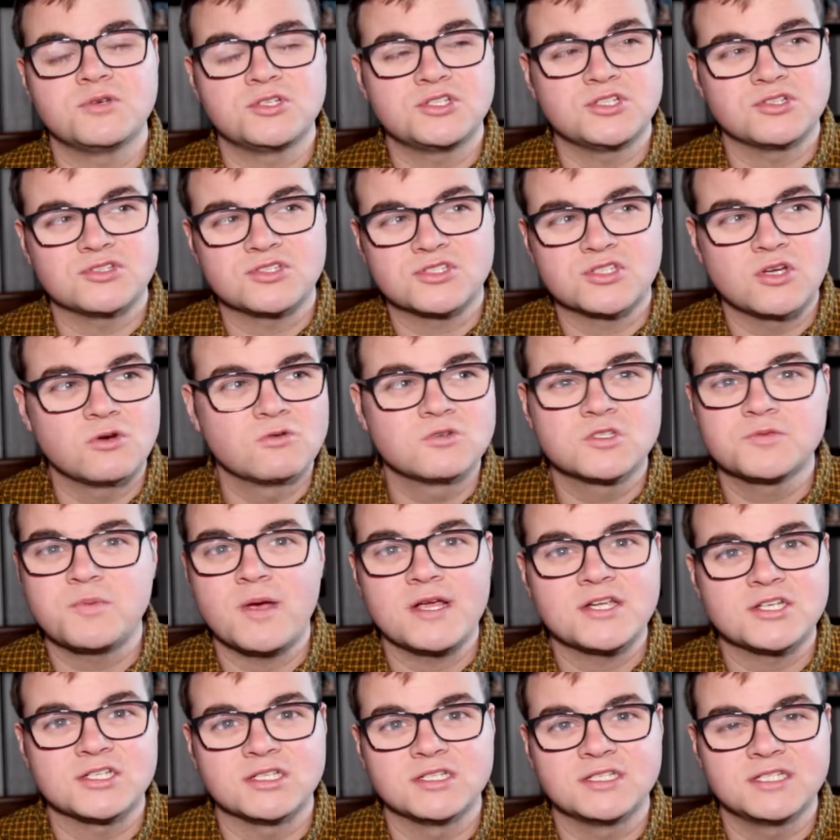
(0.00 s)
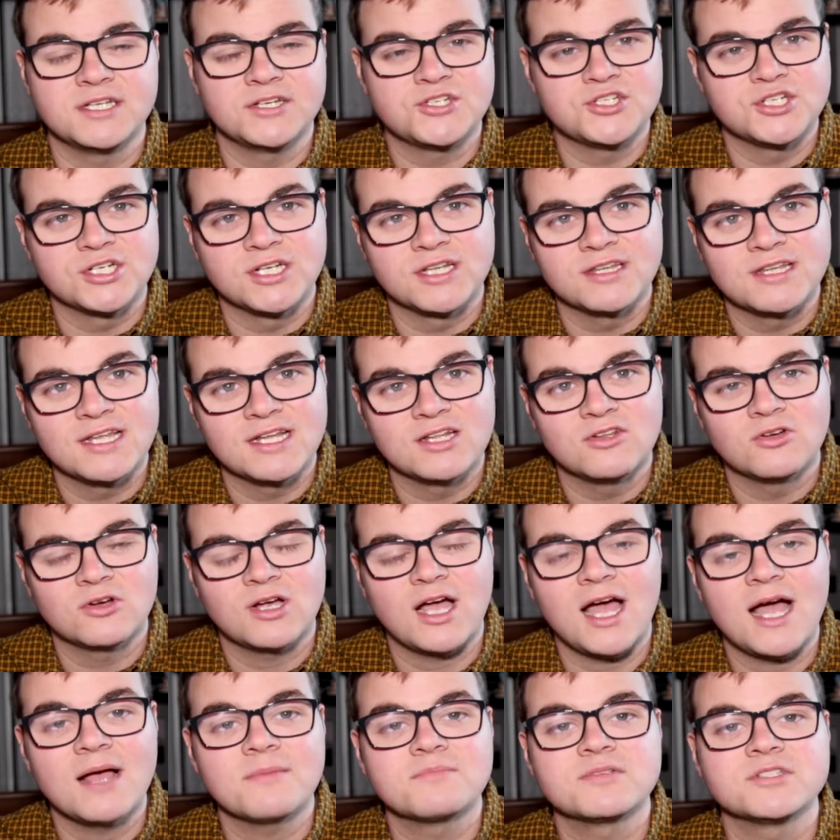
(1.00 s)
which are so special edition that they
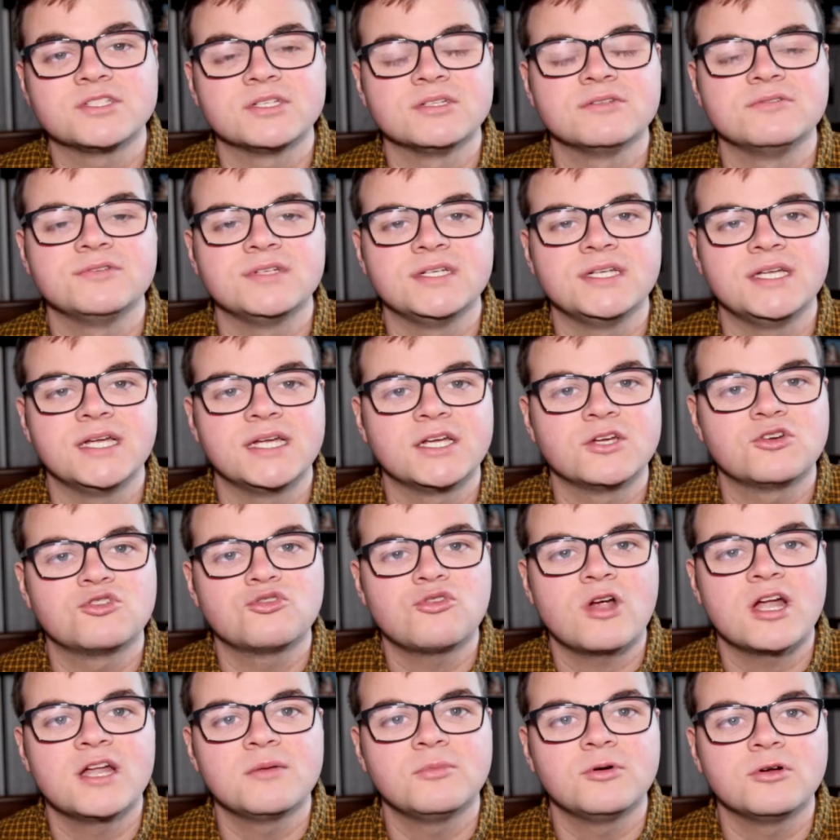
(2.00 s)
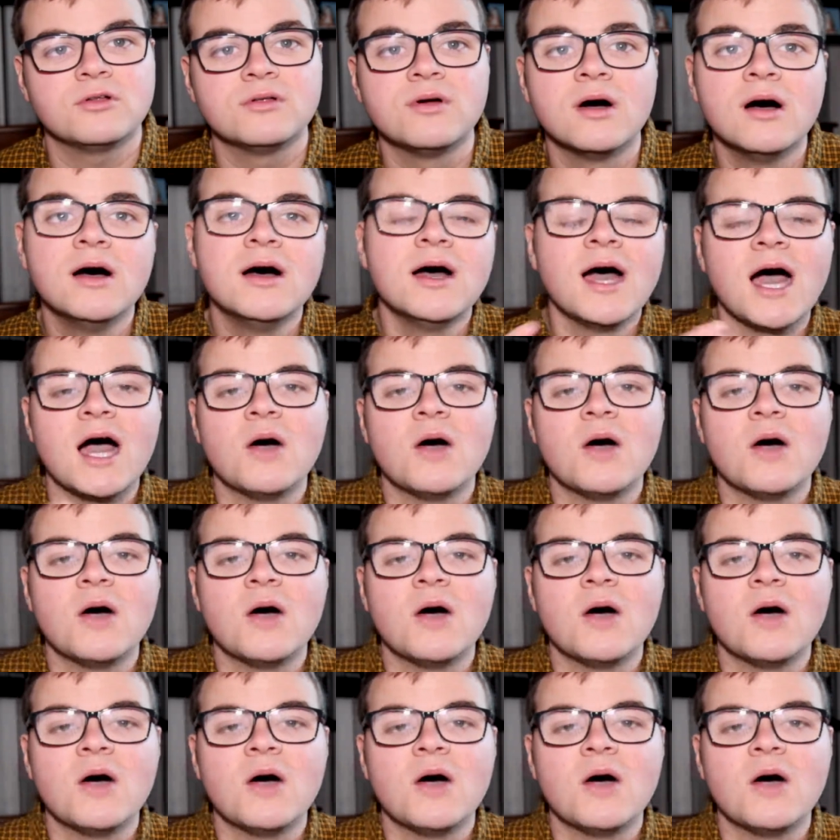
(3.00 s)
look absolutely incredible.